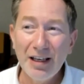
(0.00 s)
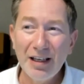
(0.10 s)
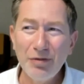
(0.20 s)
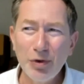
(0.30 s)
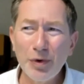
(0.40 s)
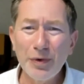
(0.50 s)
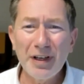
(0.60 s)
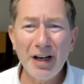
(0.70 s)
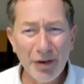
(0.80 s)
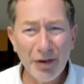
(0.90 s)
if you want to
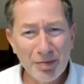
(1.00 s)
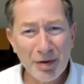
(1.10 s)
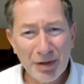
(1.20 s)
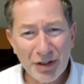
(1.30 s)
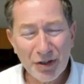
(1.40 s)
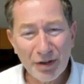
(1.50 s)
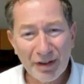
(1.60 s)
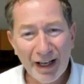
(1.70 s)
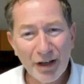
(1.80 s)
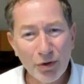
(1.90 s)
encourage people into doing that,